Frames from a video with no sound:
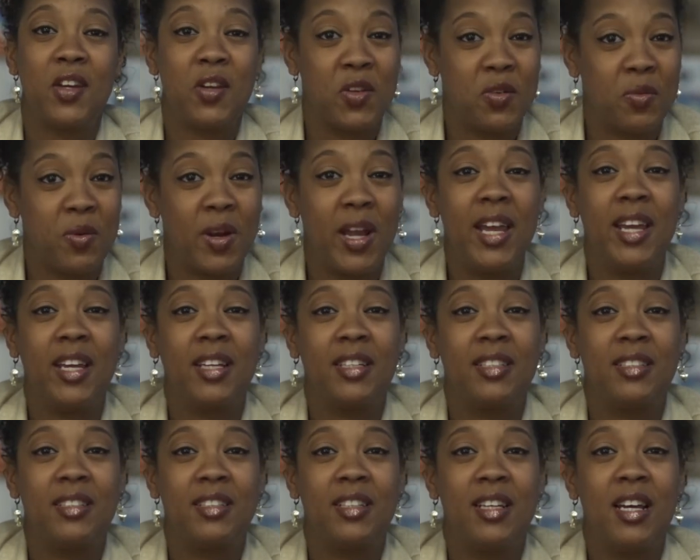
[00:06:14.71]
Great!
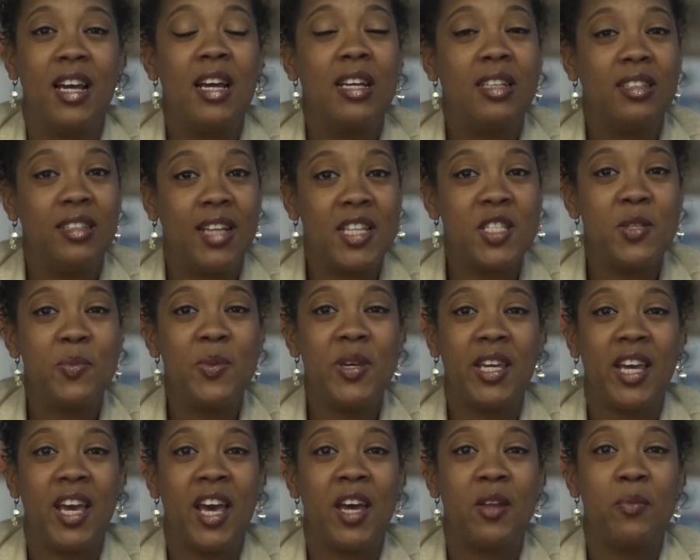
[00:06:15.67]
Let's
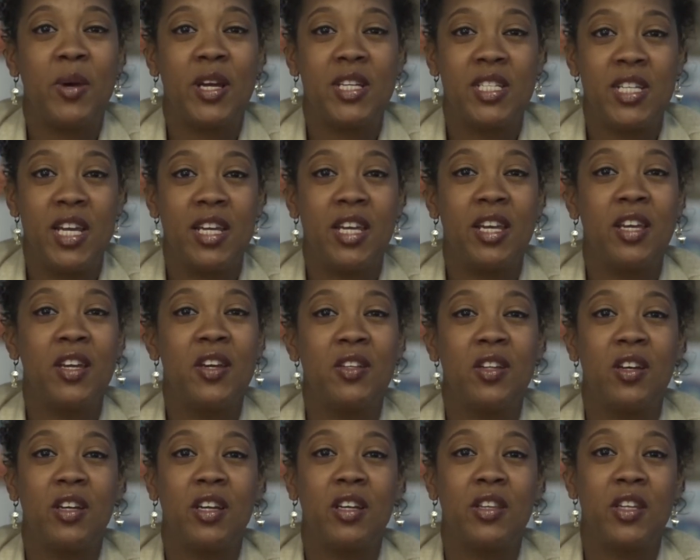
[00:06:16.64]
begin by taking a
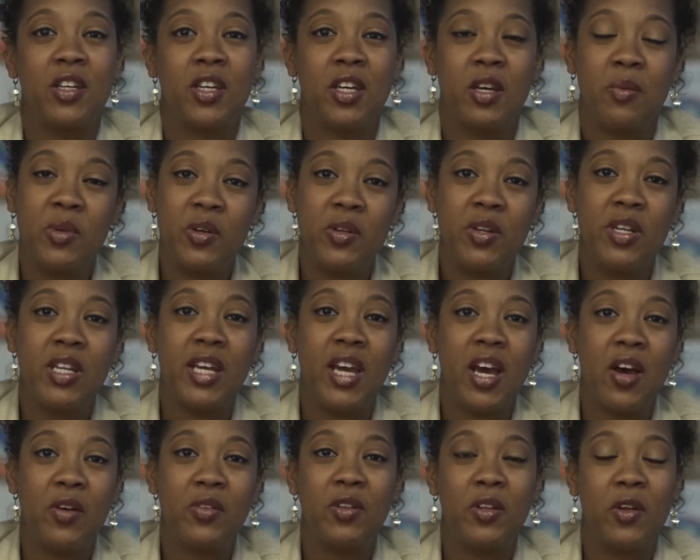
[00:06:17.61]
look at the Community
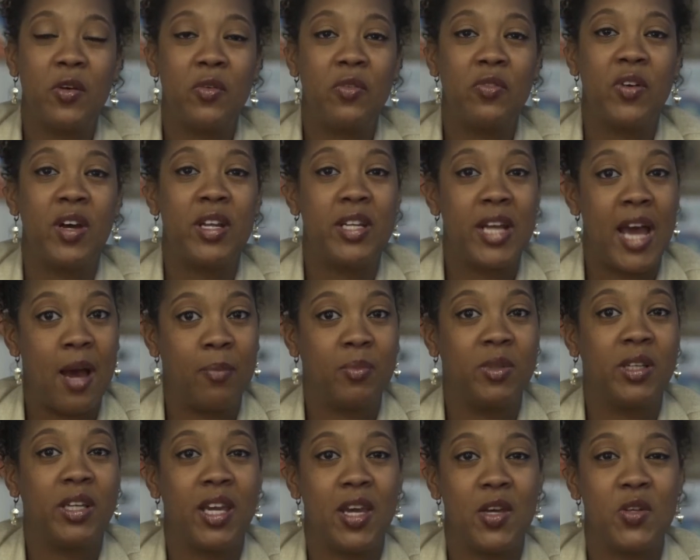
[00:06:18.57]
Health Loan Fund
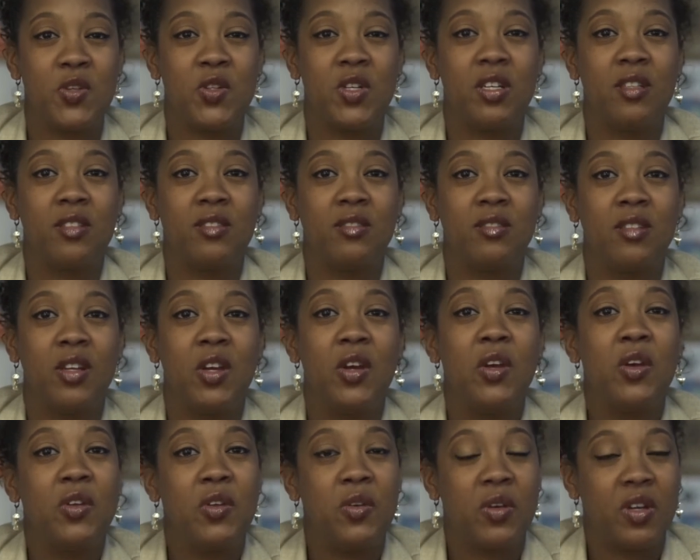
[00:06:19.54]
application.
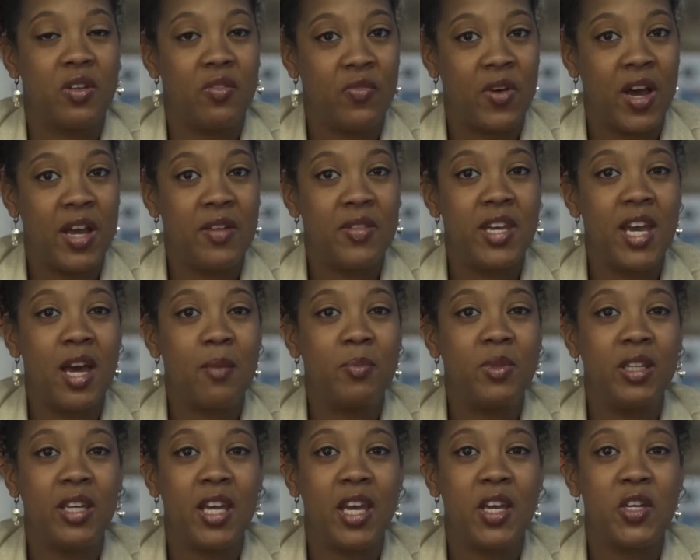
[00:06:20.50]
You can find the
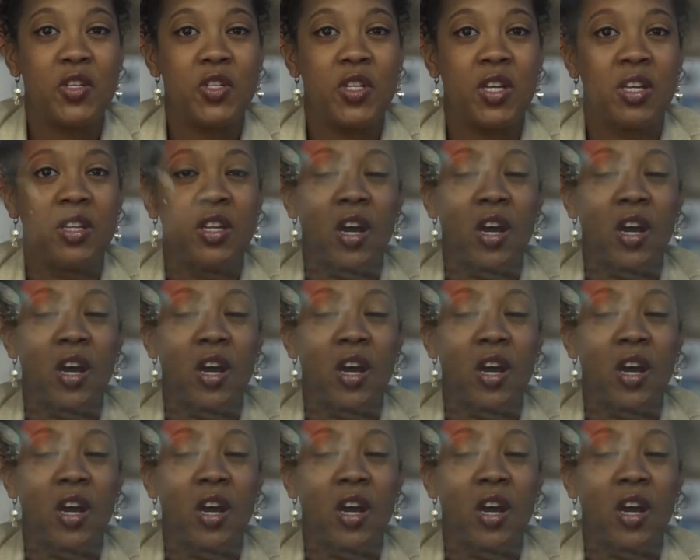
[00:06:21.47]
application